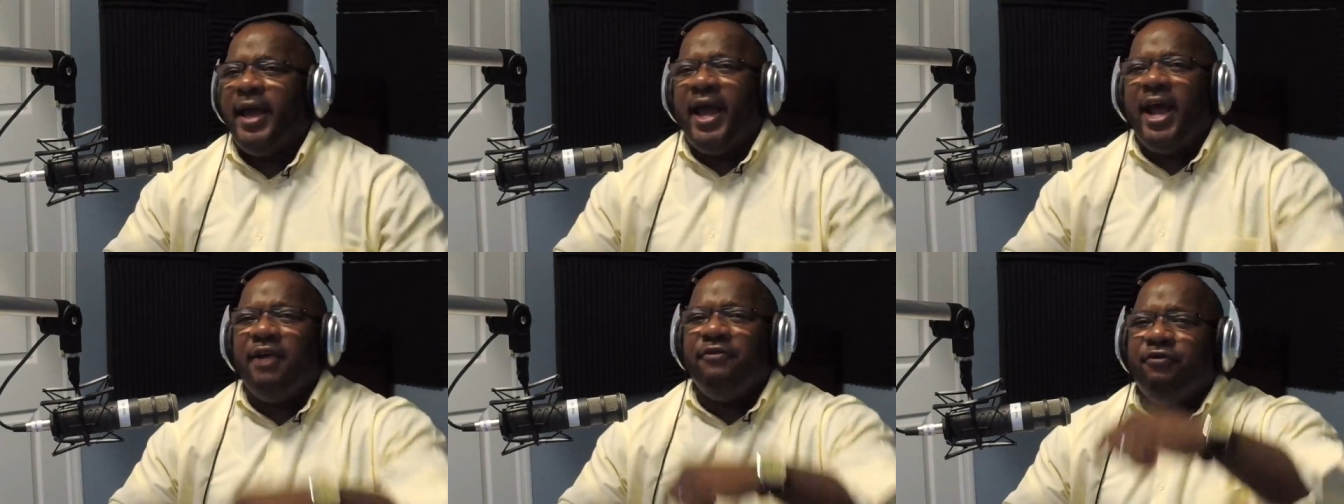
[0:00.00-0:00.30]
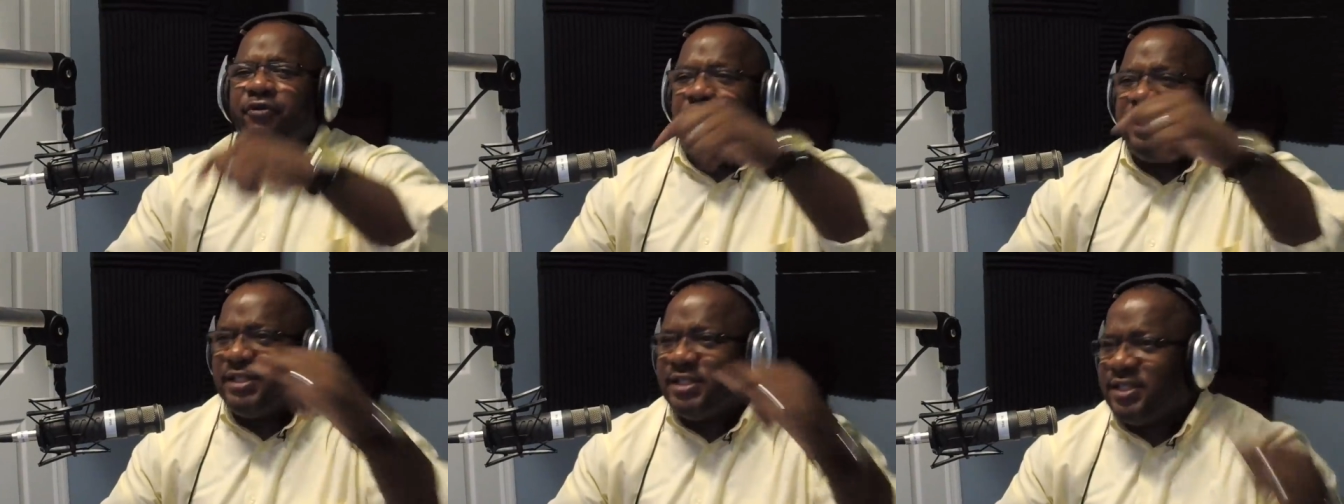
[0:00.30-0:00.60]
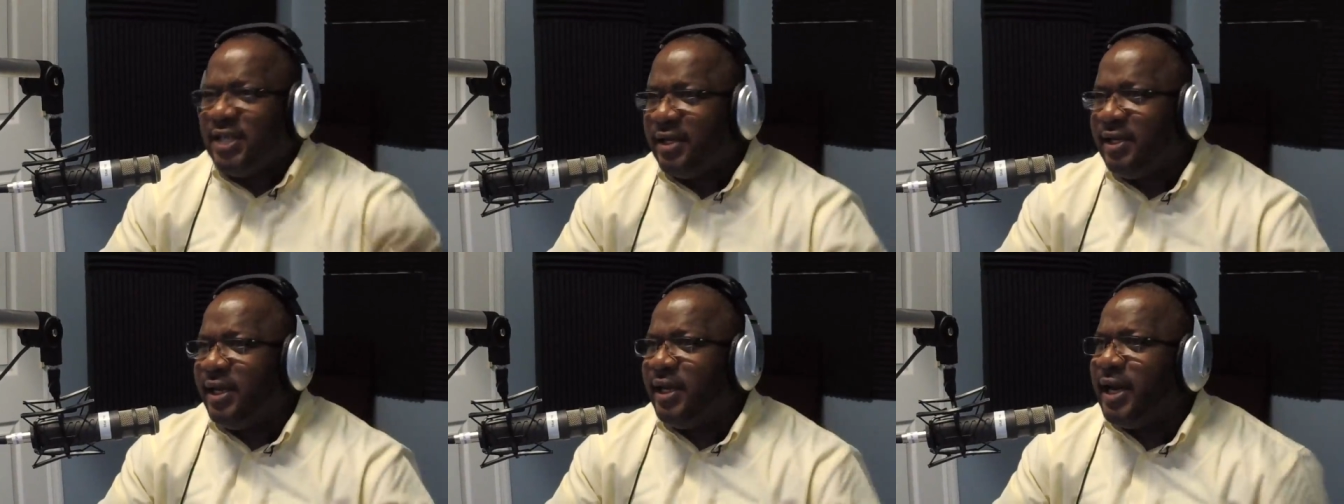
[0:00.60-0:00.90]
Every
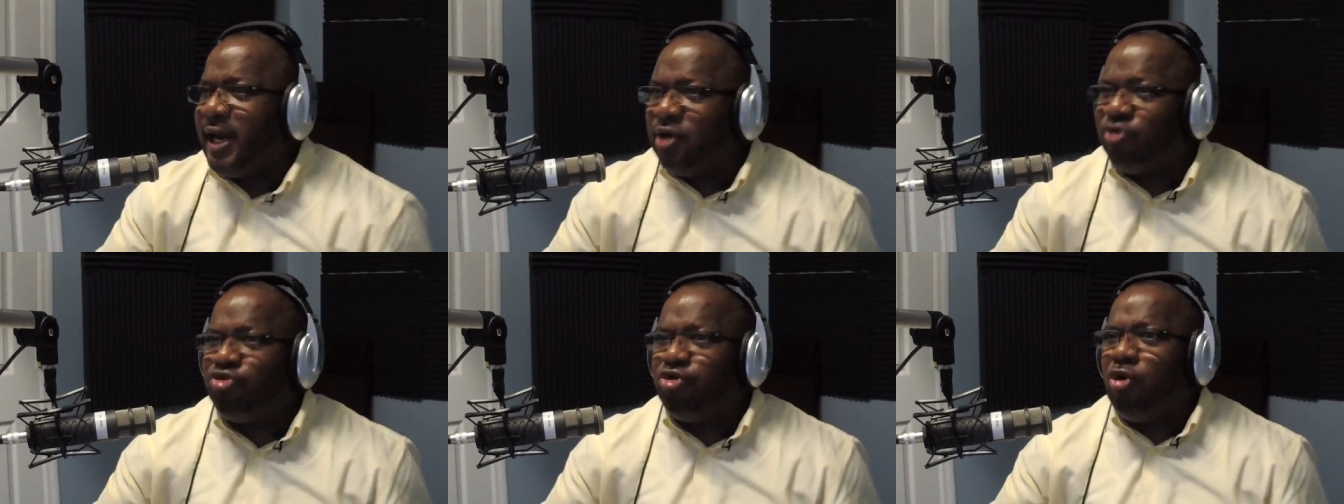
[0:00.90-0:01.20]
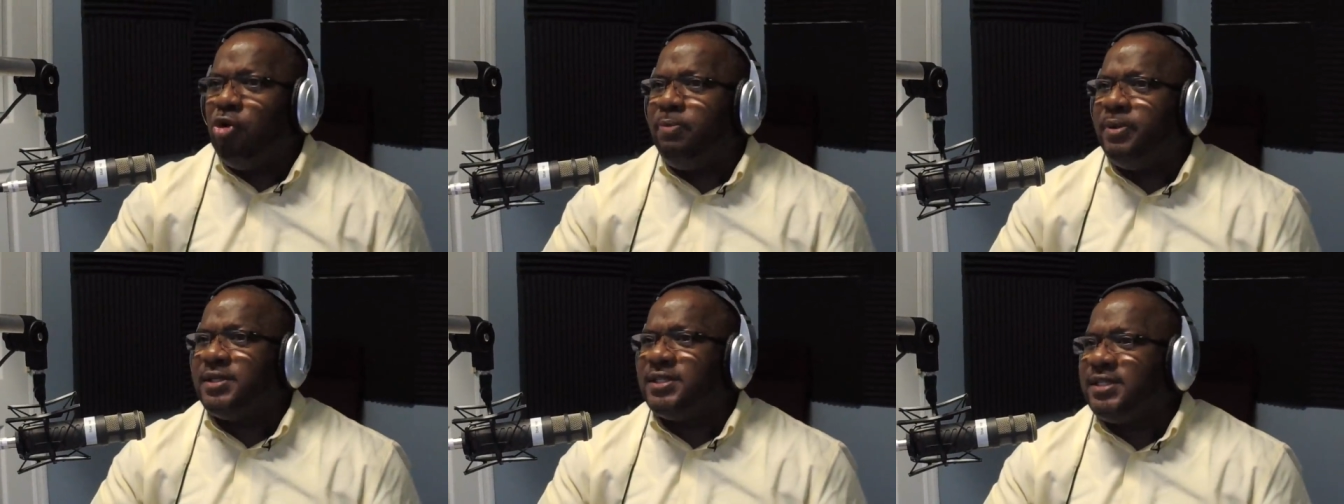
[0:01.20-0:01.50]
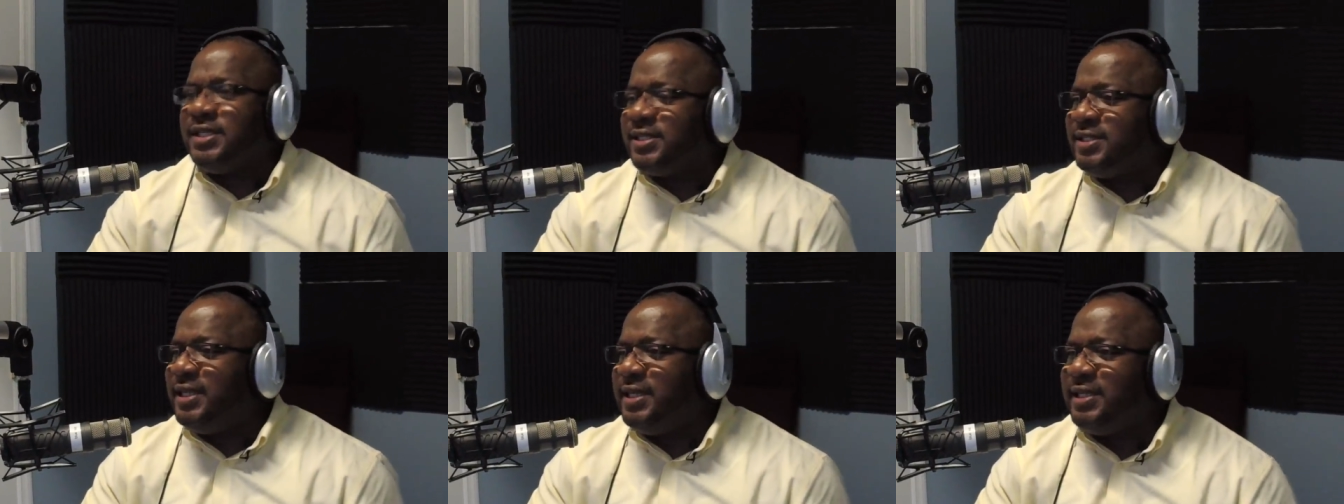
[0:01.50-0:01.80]
Sunday they got to throw but
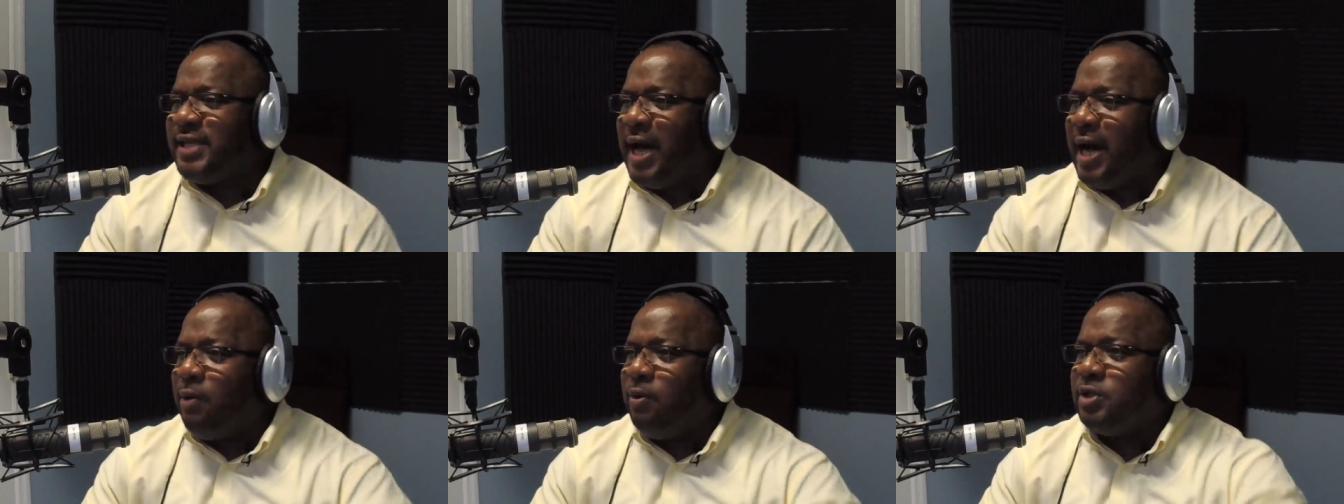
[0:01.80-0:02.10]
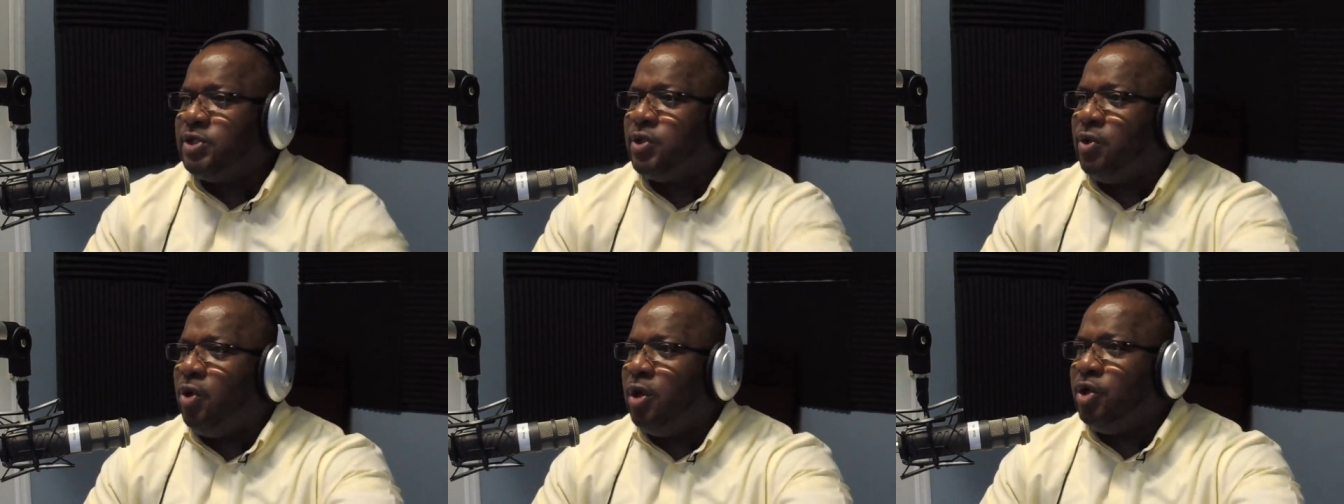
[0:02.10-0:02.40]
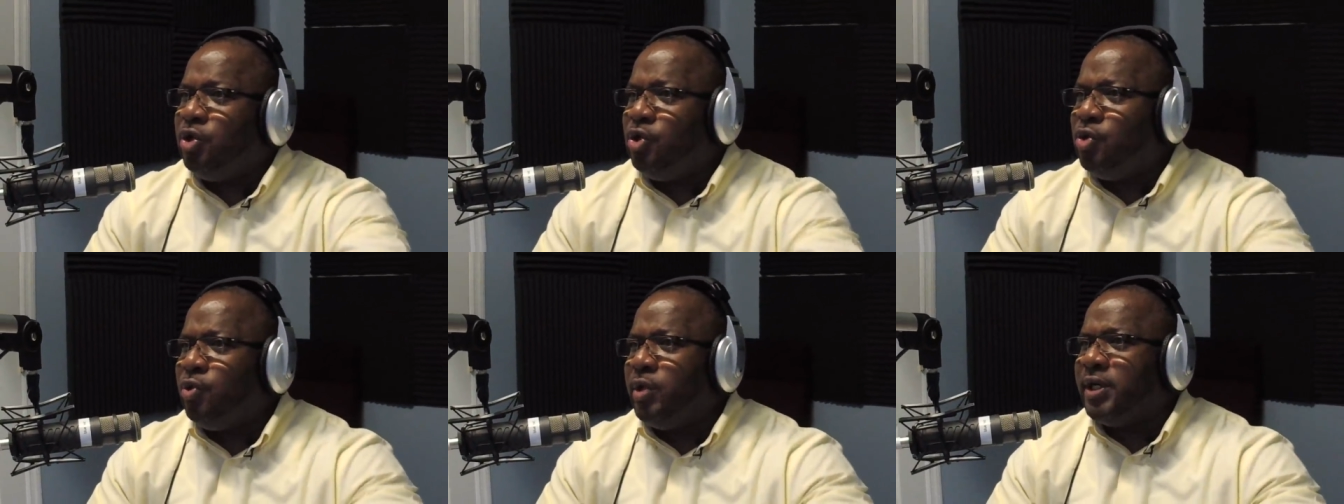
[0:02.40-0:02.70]
60 towels
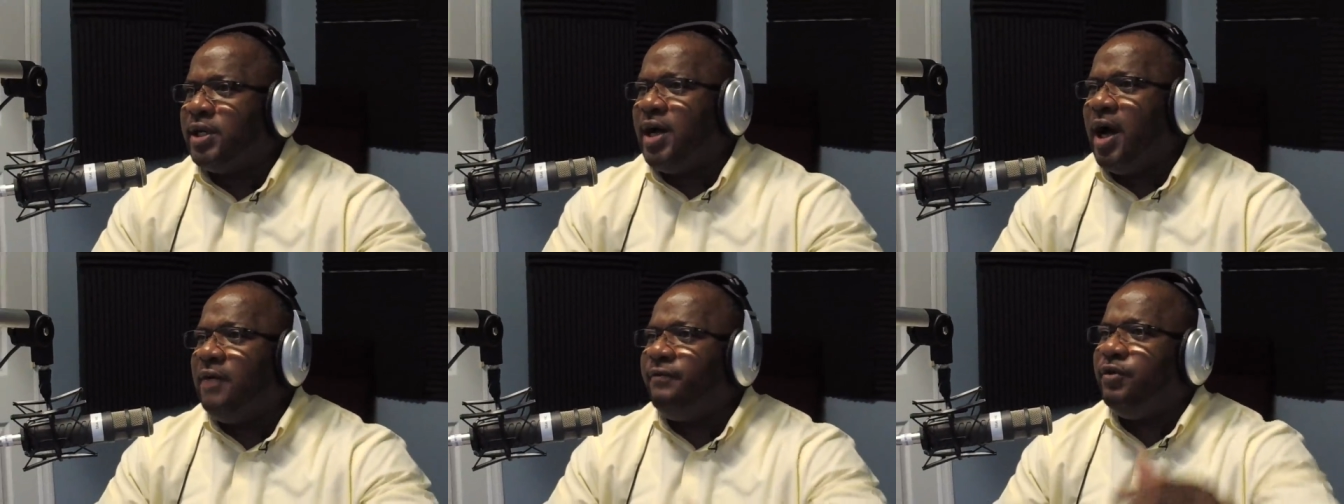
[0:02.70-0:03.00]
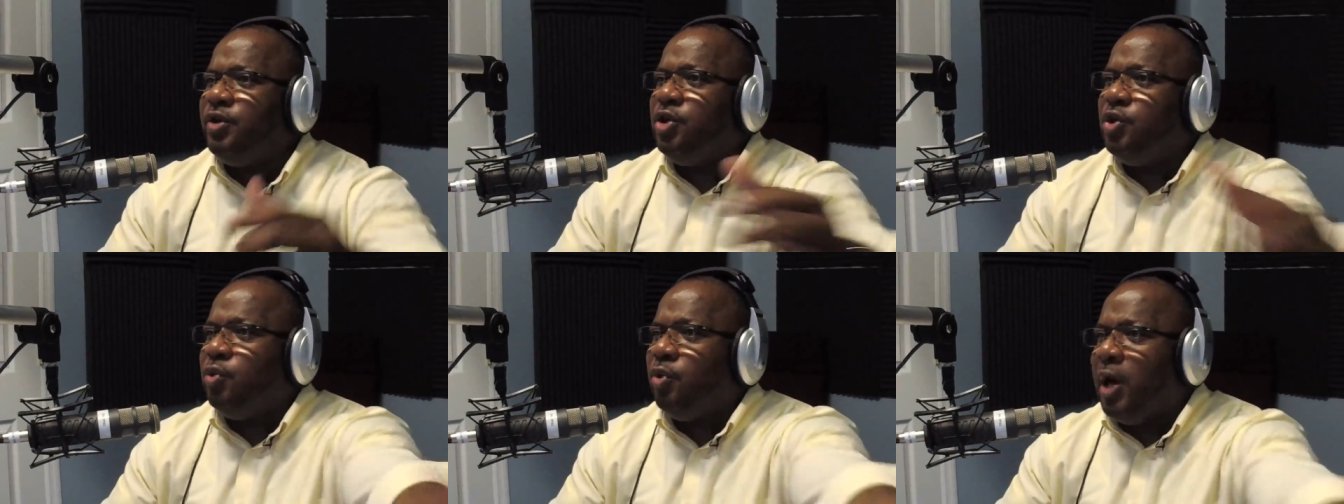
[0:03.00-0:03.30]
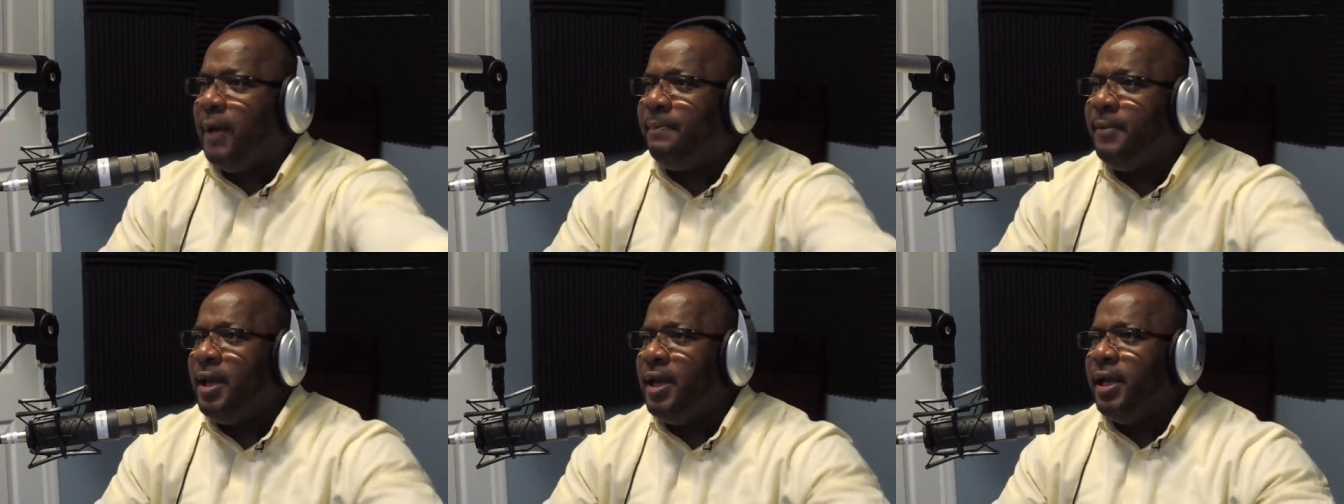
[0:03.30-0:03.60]
on you and cover you
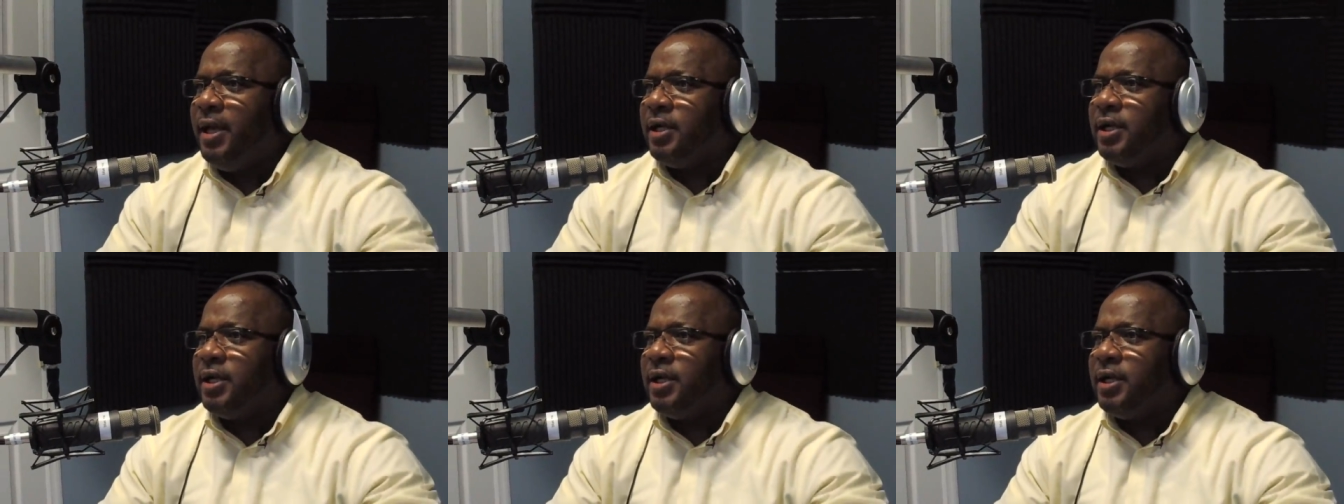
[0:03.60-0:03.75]
up